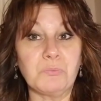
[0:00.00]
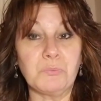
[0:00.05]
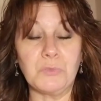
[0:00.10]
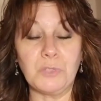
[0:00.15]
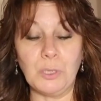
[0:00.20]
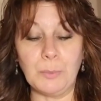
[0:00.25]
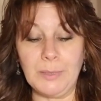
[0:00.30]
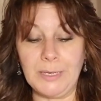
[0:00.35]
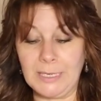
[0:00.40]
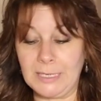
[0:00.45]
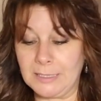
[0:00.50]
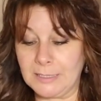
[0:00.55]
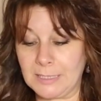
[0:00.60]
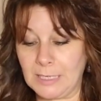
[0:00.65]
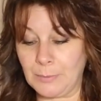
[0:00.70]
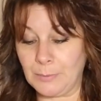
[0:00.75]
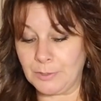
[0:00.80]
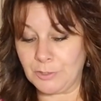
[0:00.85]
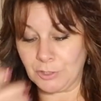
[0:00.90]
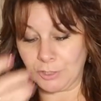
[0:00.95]
Nobody can
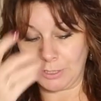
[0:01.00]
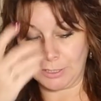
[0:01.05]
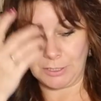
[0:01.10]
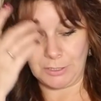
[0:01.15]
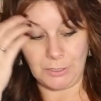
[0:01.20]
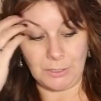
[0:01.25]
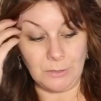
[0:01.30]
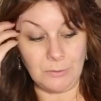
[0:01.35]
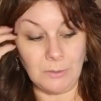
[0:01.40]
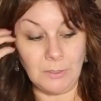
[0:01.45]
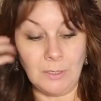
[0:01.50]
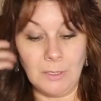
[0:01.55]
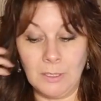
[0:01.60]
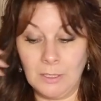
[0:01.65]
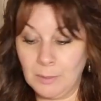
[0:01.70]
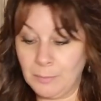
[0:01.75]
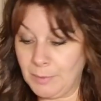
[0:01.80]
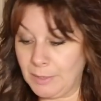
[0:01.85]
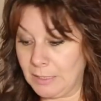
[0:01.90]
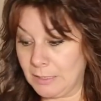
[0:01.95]
say what you're going to do
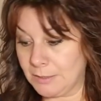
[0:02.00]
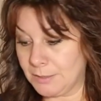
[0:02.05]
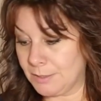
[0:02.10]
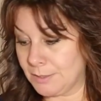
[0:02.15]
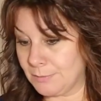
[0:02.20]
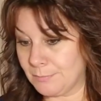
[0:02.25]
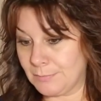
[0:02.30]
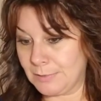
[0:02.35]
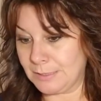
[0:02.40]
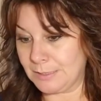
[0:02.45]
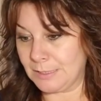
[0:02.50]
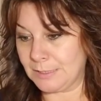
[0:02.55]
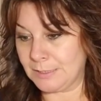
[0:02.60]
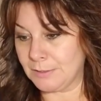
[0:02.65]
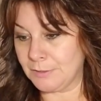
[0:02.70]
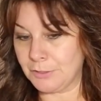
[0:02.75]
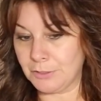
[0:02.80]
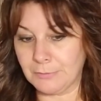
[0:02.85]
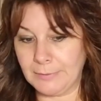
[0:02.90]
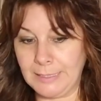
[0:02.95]
because this
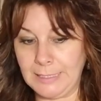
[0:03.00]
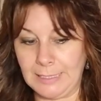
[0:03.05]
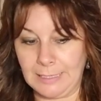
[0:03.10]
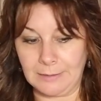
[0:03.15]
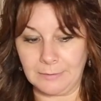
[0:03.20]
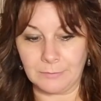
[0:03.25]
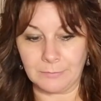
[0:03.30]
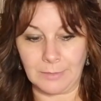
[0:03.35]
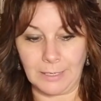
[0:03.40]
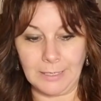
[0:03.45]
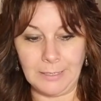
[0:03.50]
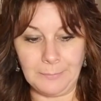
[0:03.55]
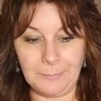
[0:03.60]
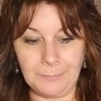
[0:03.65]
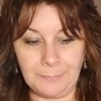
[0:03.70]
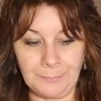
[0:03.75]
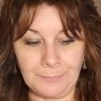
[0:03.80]
isn't your reading, right?